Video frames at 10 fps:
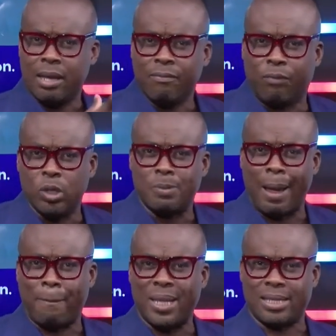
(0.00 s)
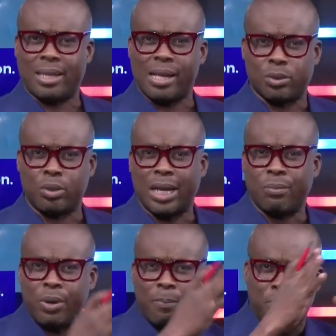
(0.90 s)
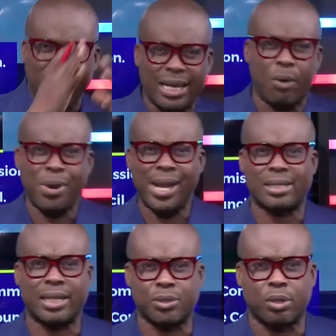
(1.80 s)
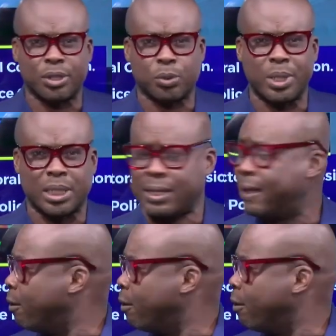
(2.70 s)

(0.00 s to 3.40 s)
votes by partisan, so that we break the winner takes all situation.